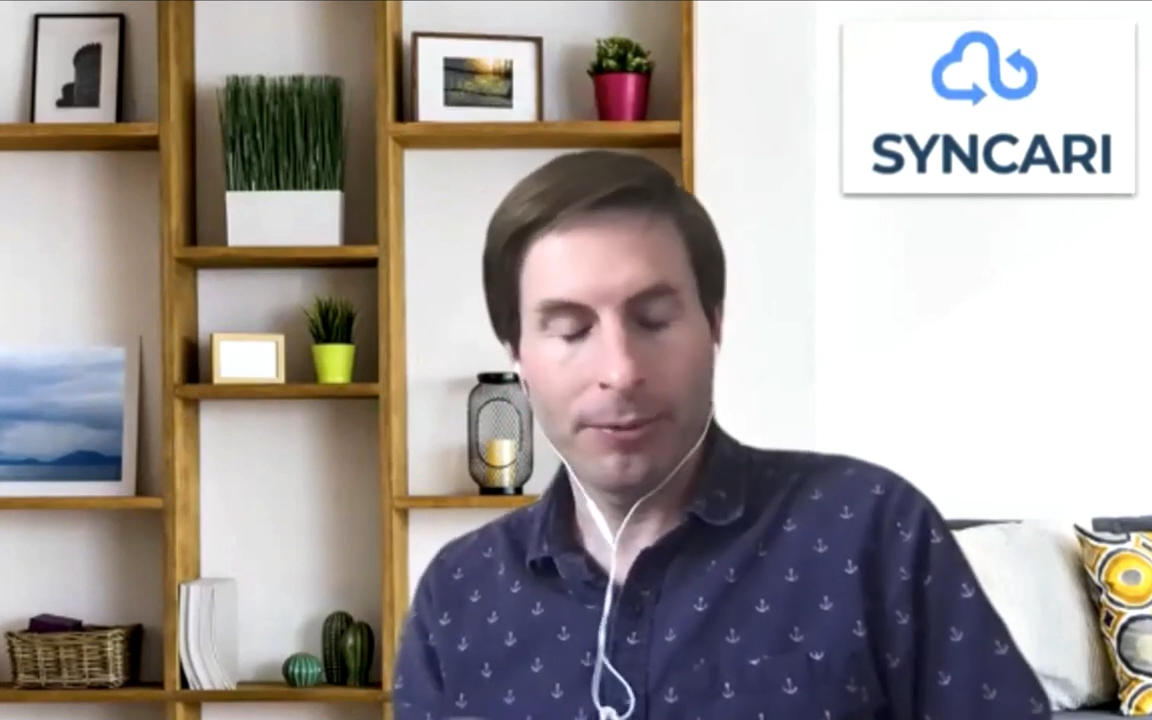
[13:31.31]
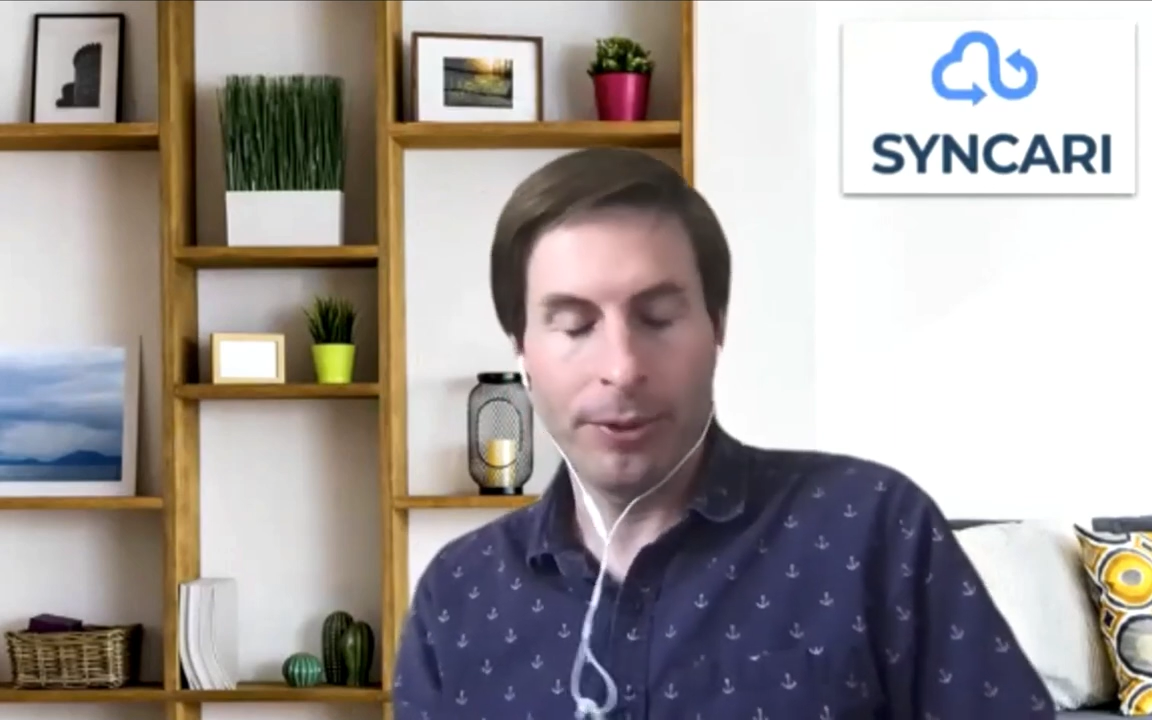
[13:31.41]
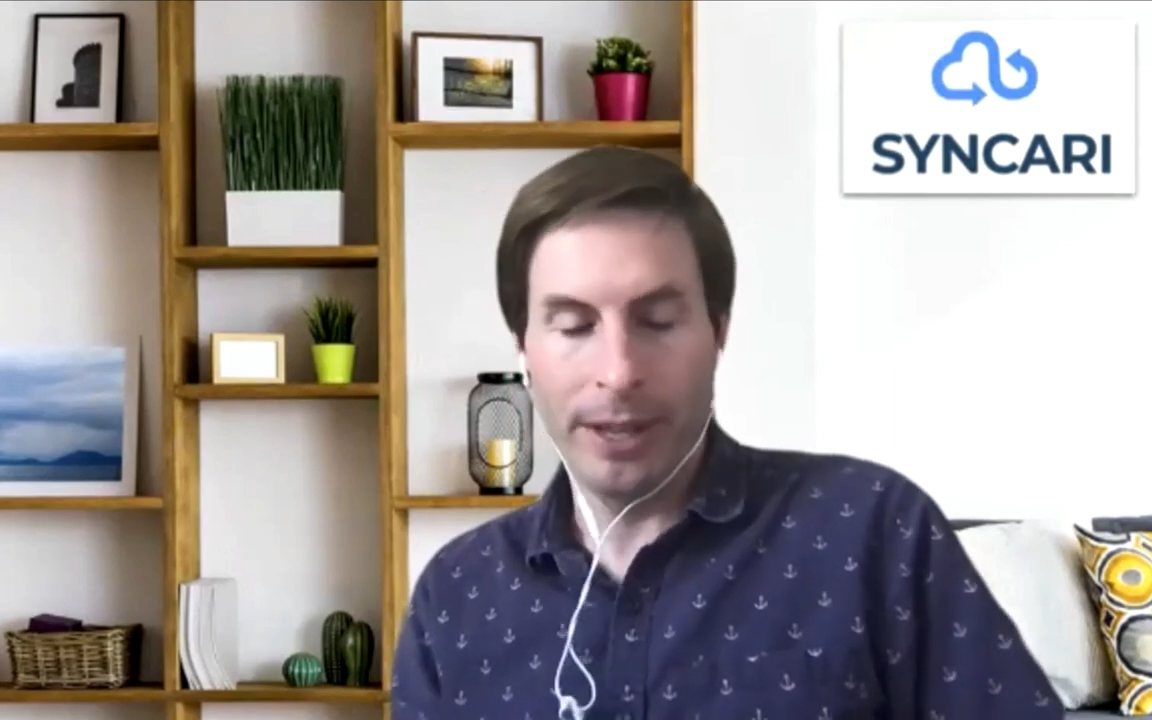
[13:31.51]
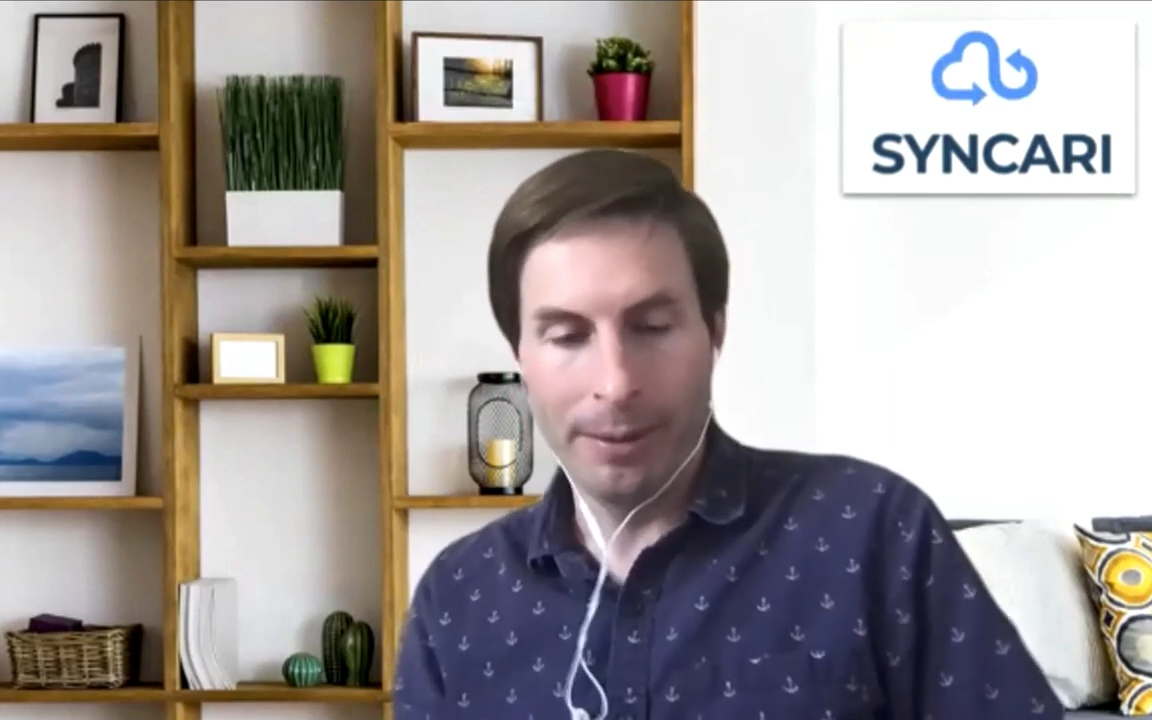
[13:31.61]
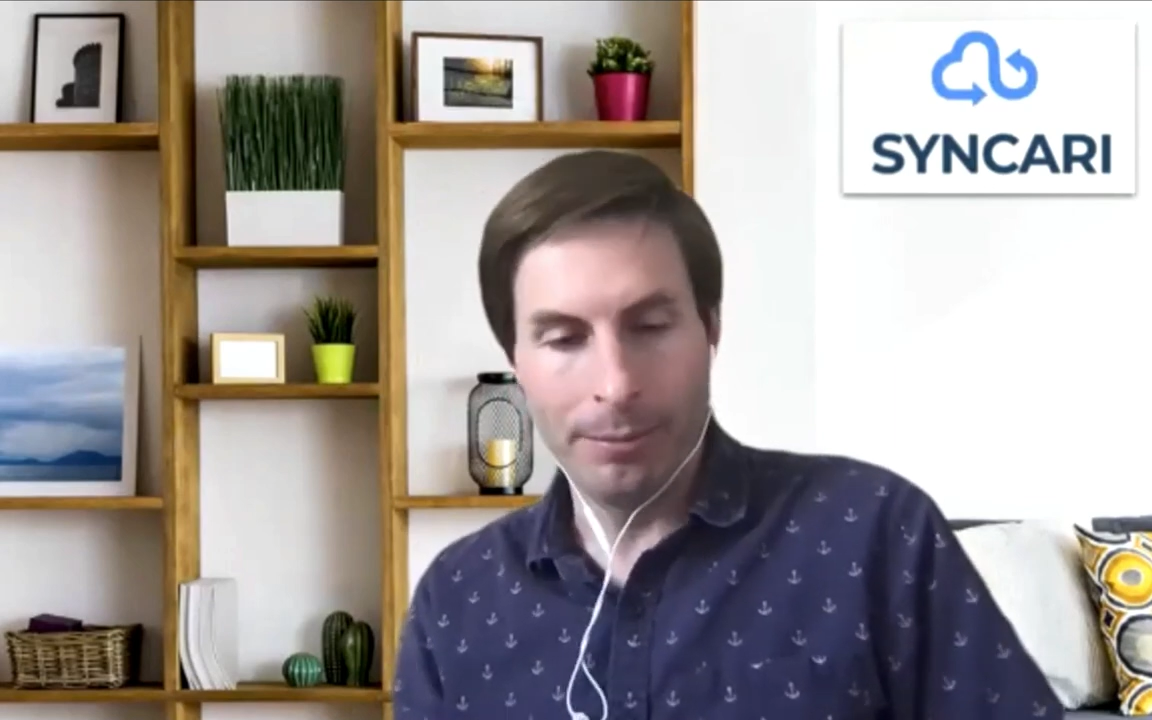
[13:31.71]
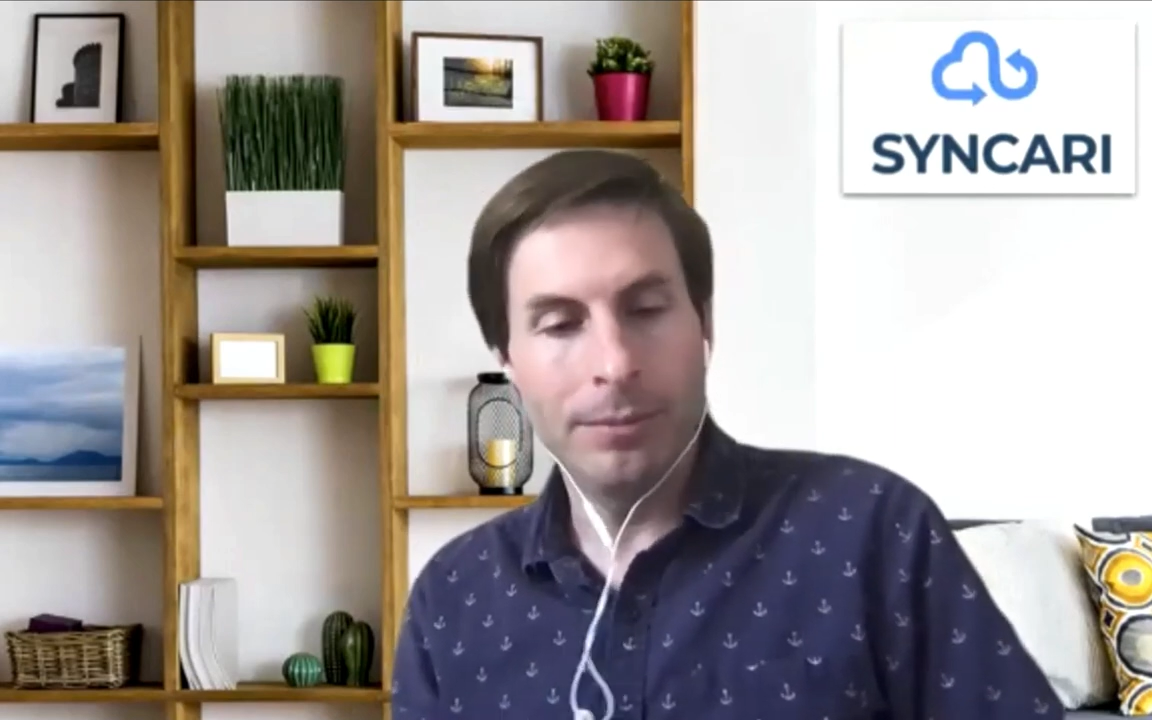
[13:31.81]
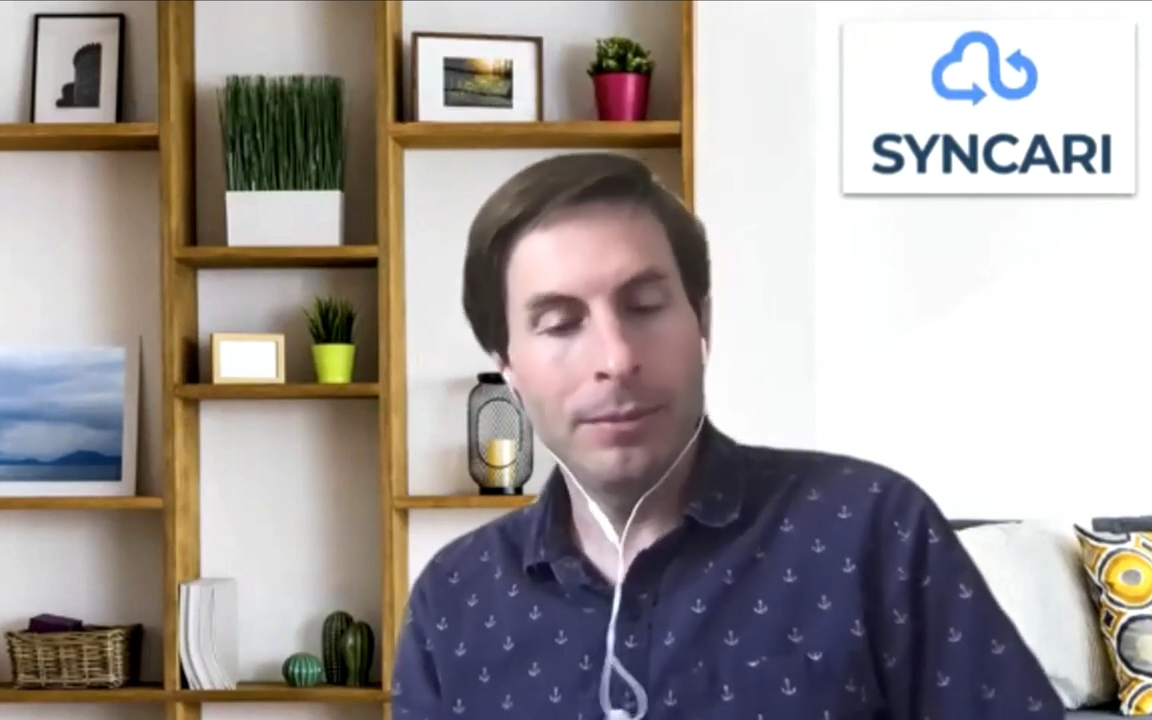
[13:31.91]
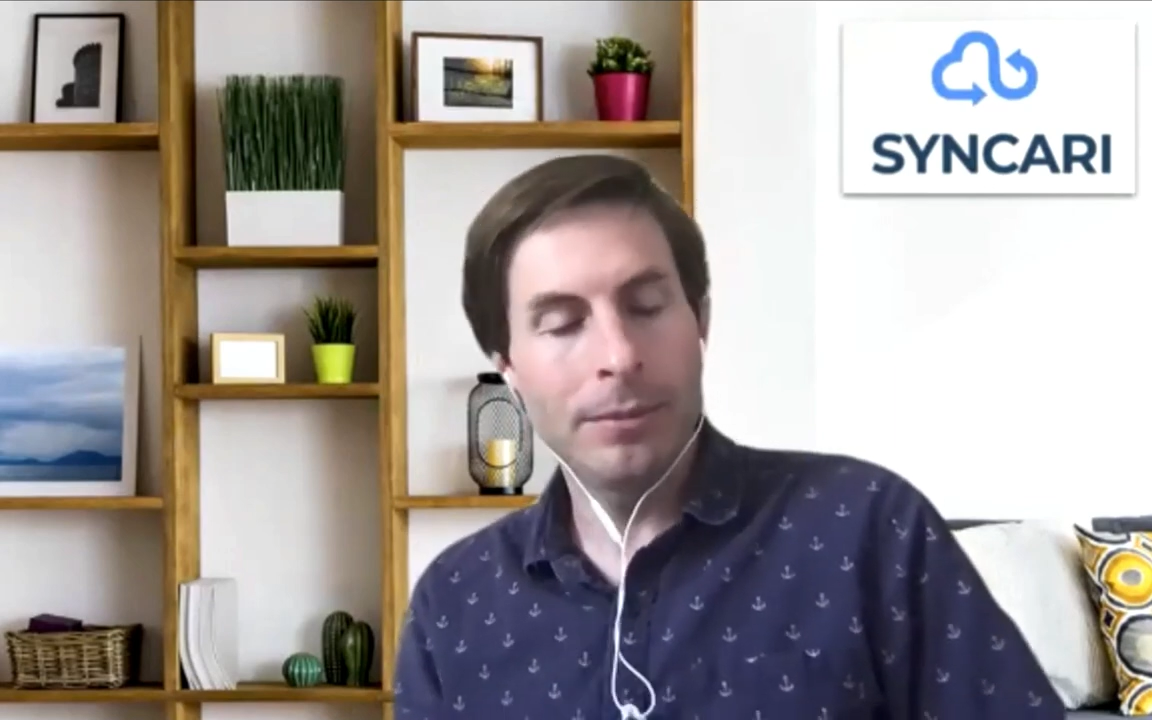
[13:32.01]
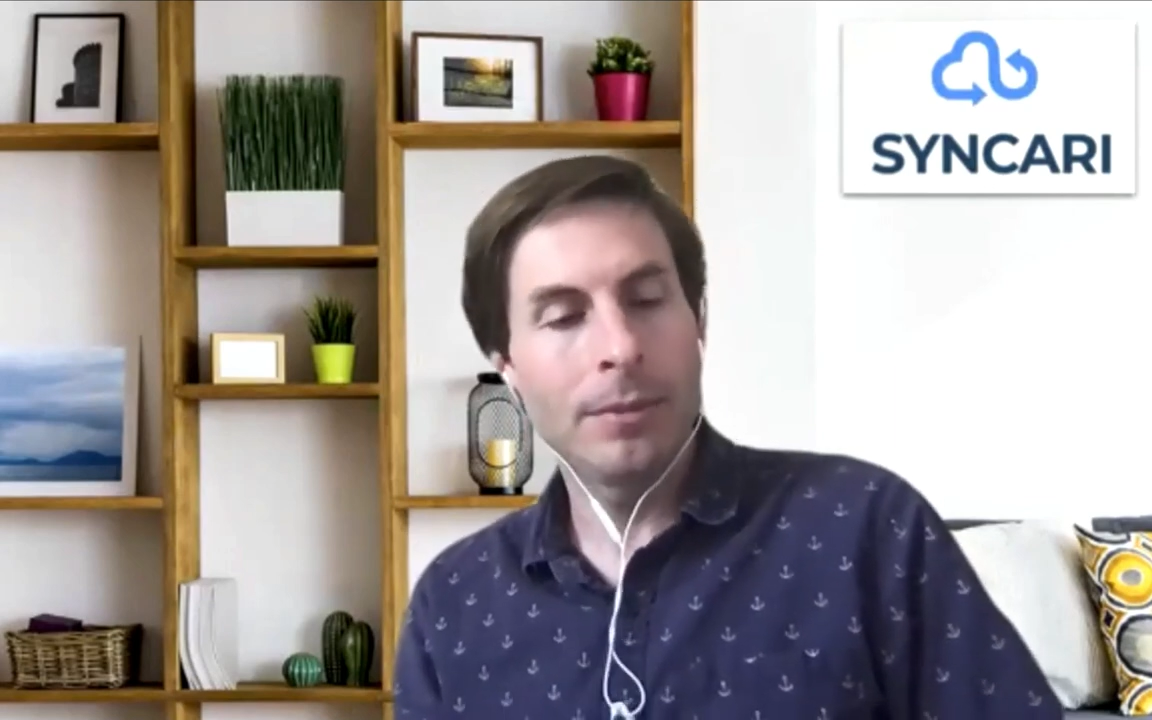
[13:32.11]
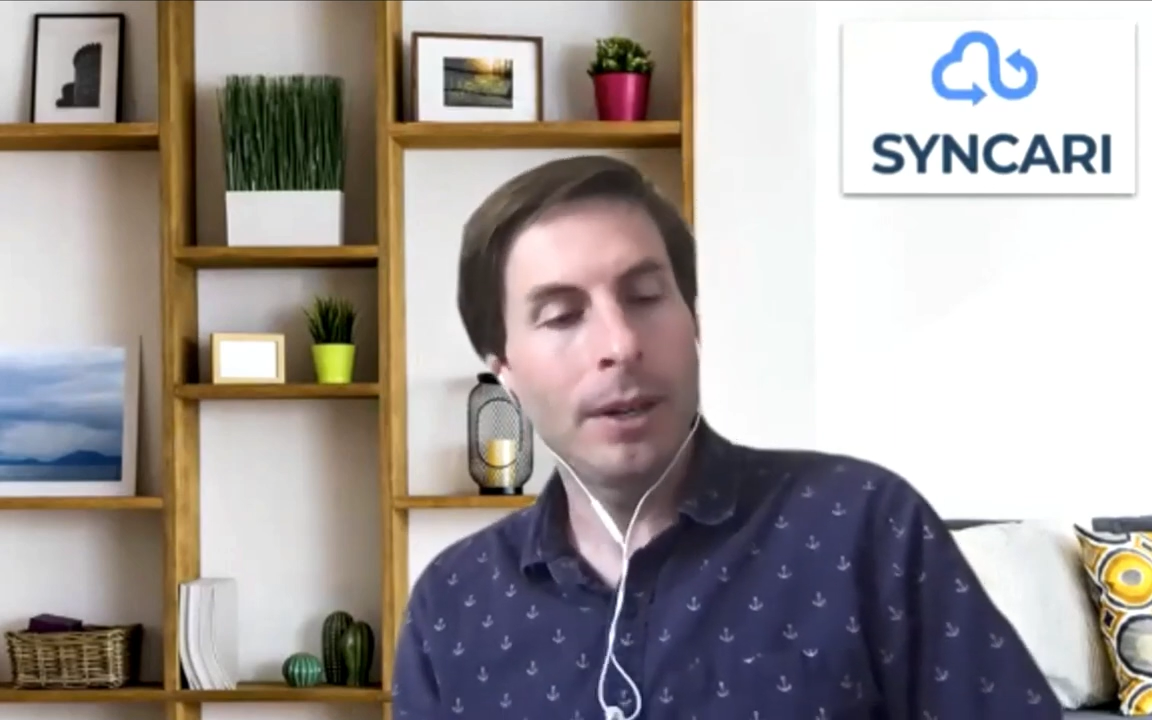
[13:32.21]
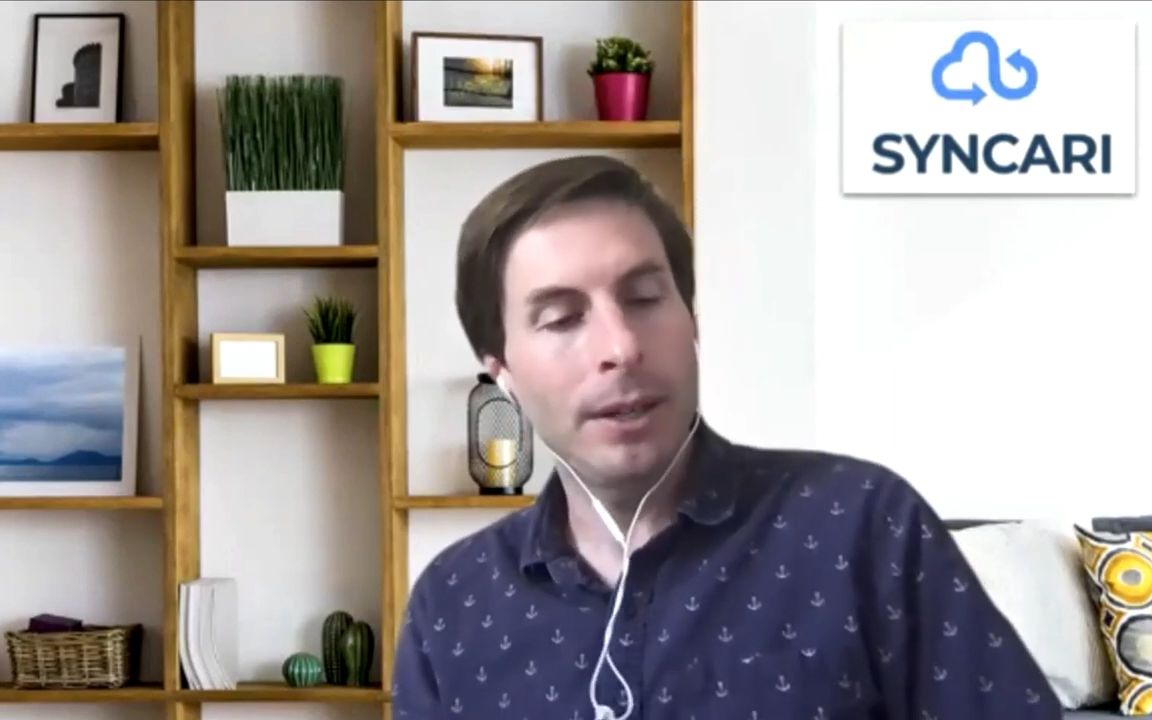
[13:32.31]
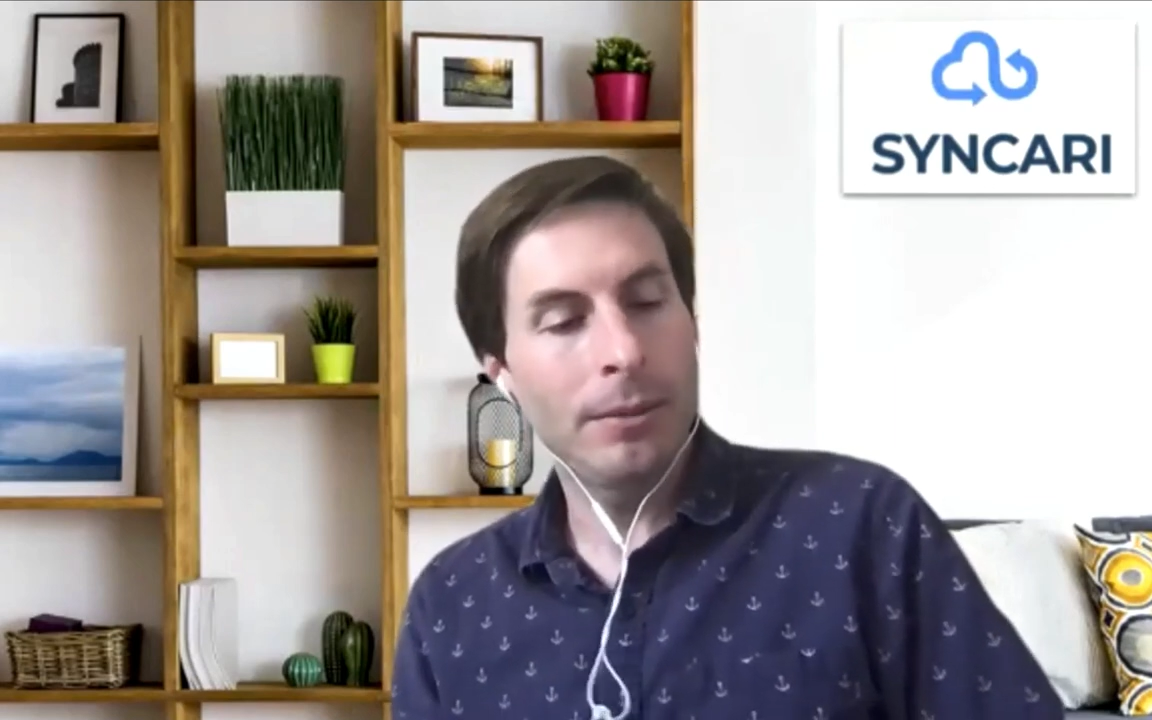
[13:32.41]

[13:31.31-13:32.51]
for them, right?